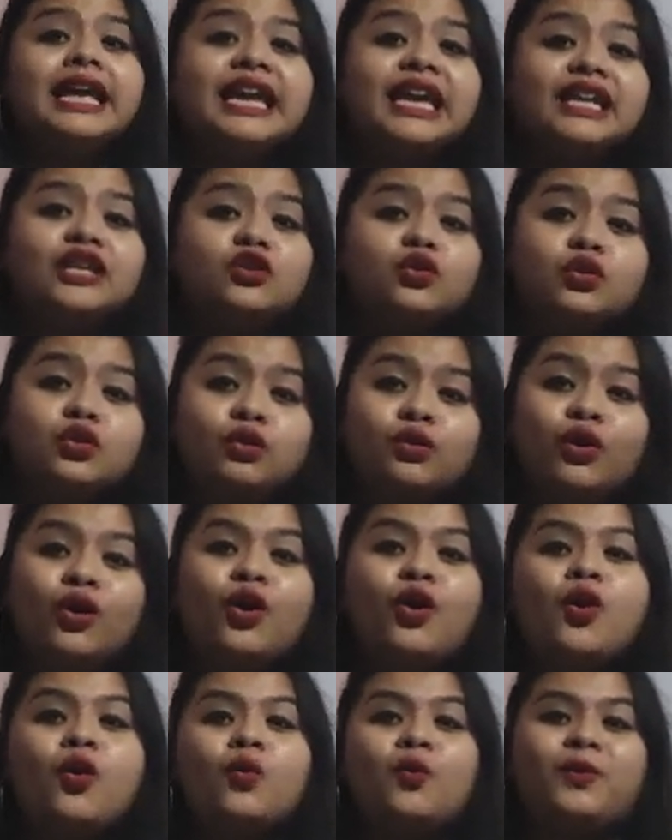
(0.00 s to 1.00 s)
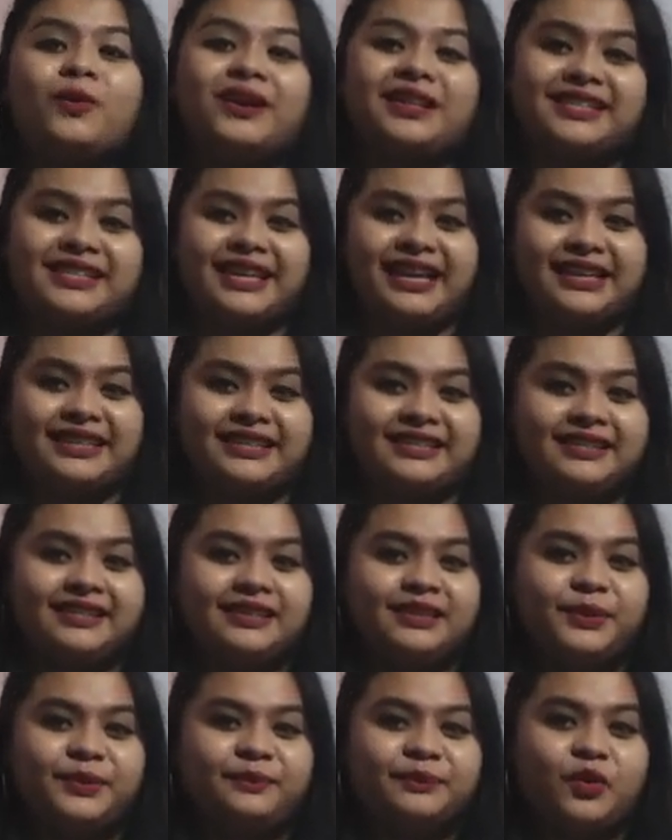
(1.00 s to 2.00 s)
into words,
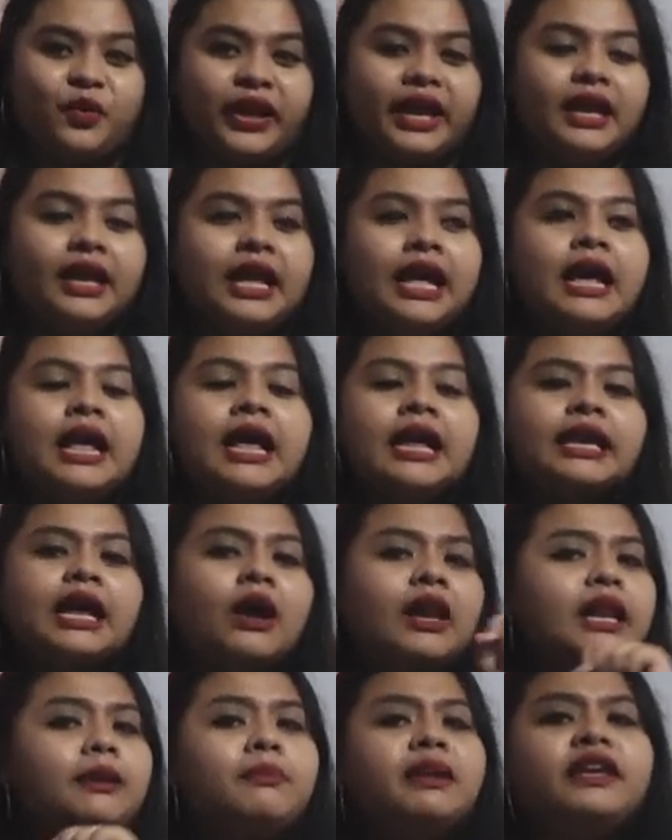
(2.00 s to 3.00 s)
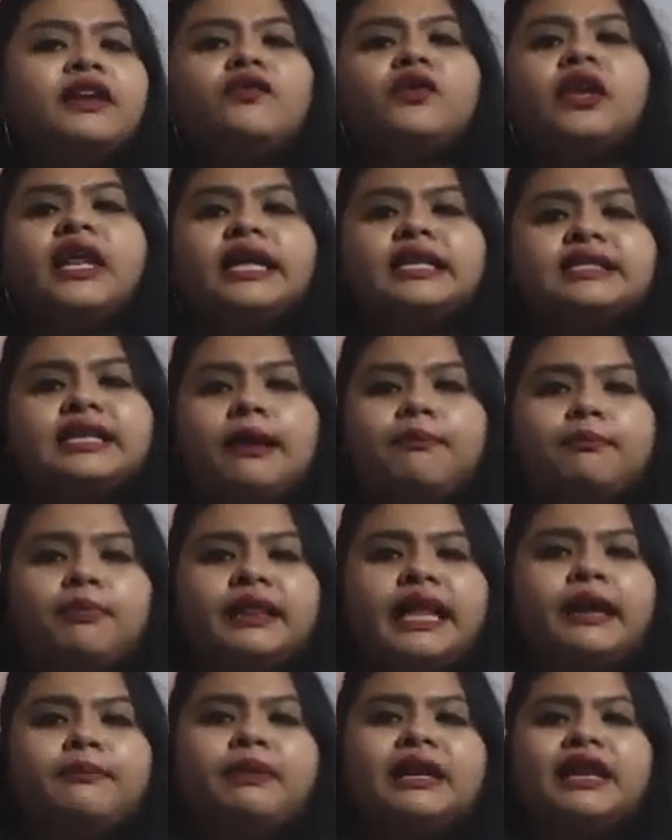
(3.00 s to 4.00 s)
guys. Okay, now let me give you an example.
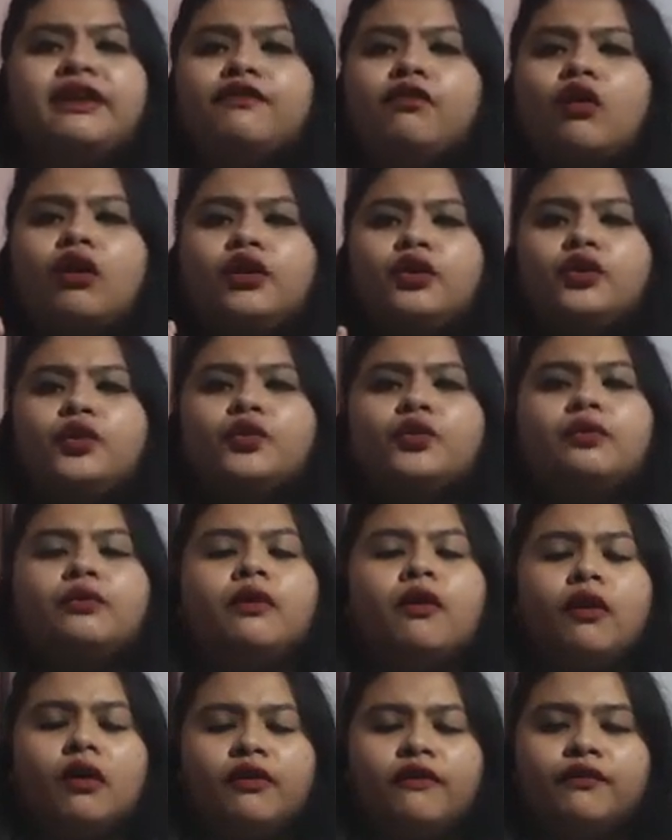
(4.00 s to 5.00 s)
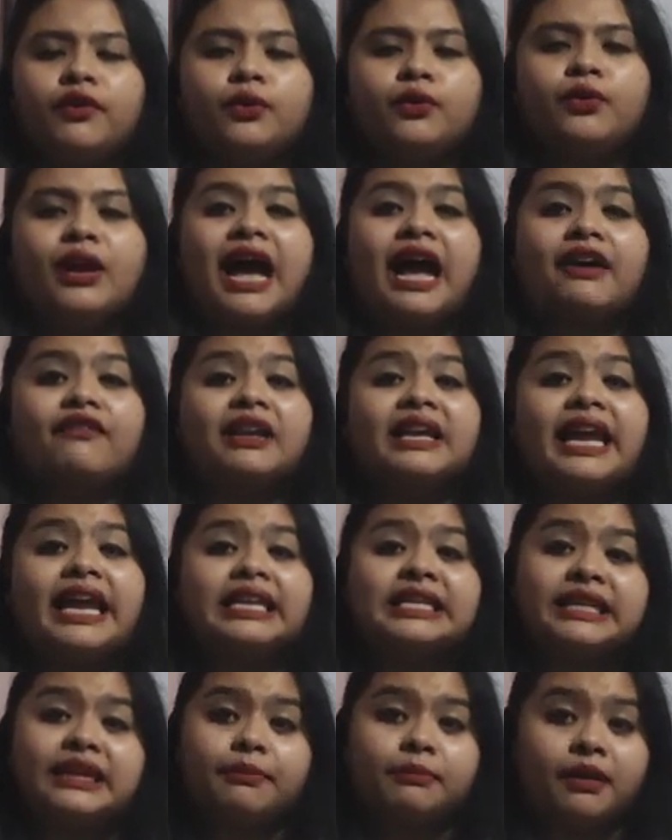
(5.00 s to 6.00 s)
I believe all of you have an
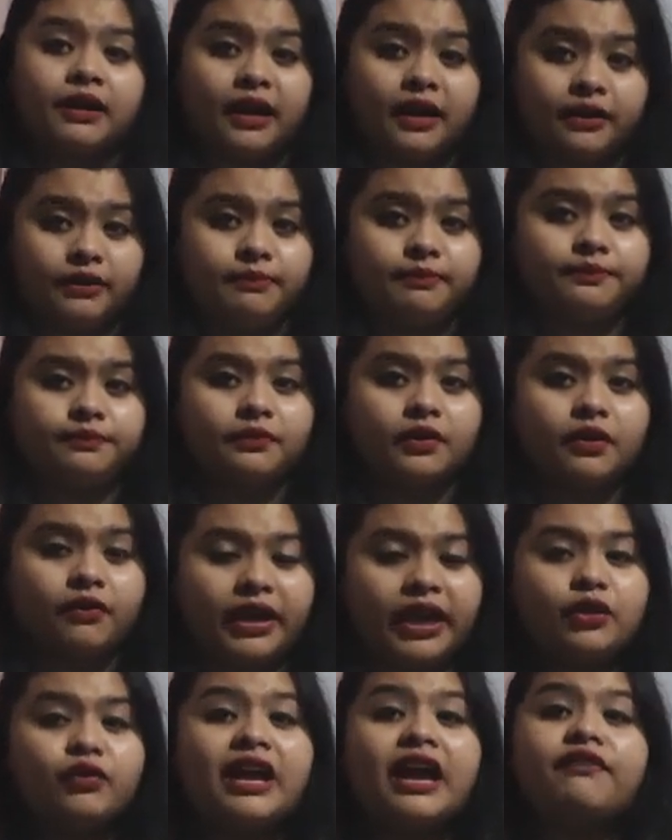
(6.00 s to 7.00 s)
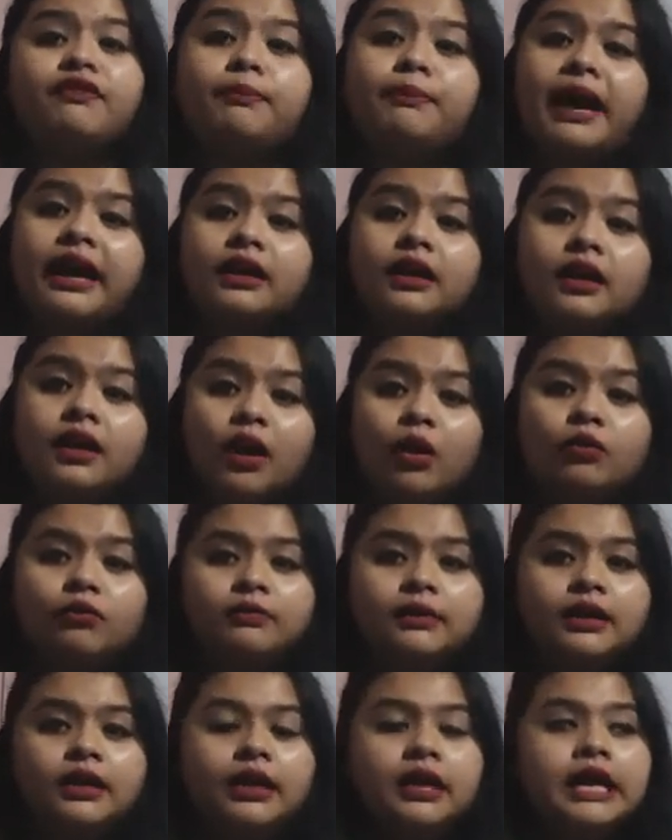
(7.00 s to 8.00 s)
ATM card, right? You have a bank account.
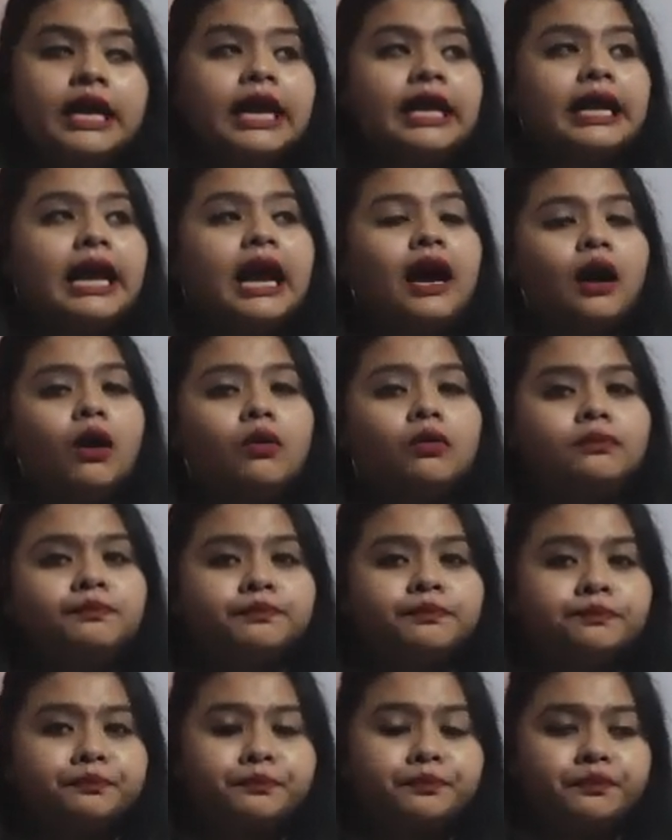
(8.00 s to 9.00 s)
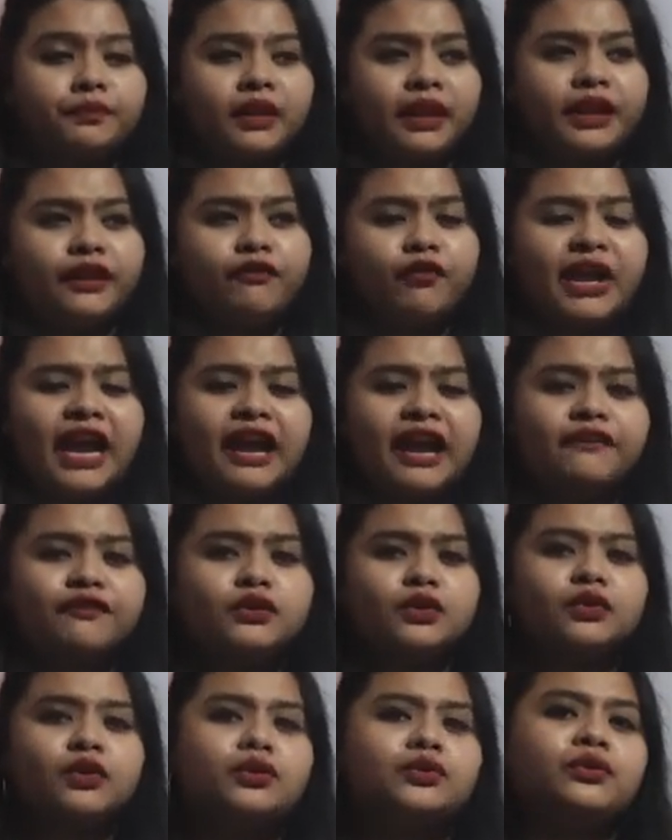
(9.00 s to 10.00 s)
Now, if you have to
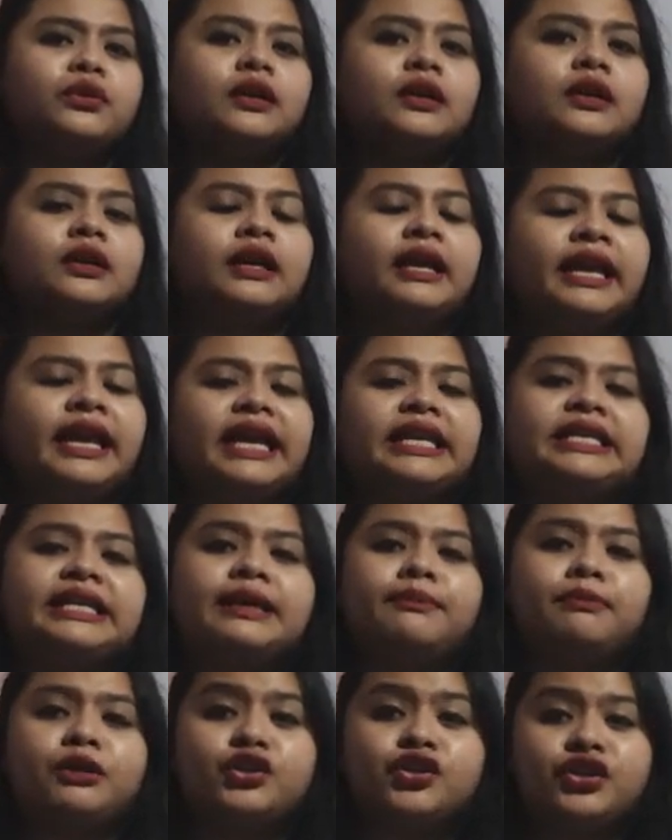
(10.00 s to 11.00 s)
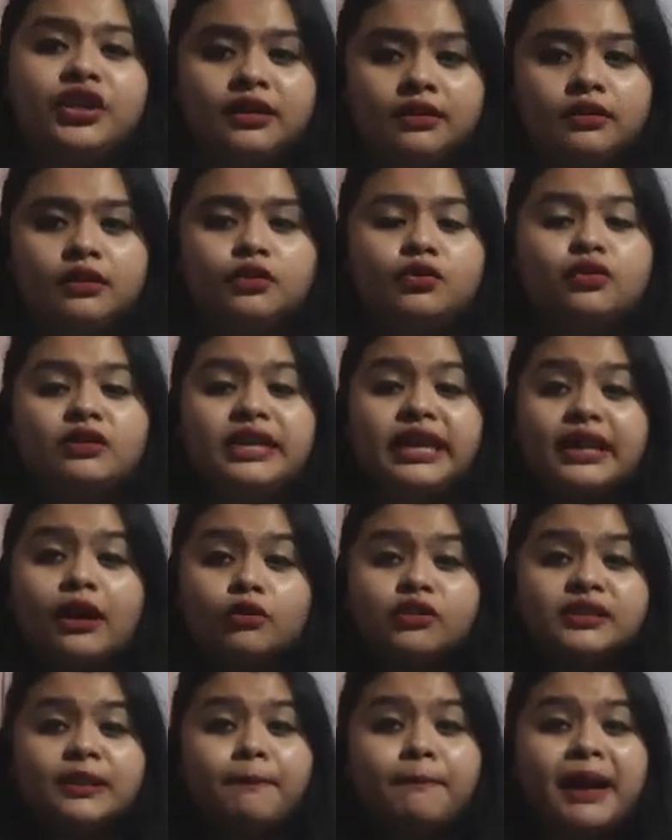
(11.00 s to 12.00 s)
go to the ATM machine to take
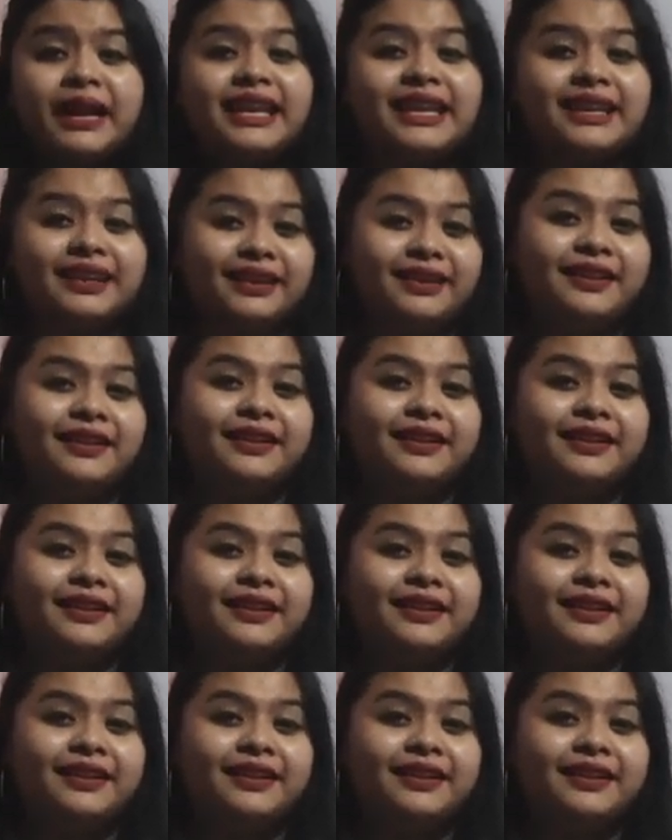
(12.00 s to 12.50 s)
out some money,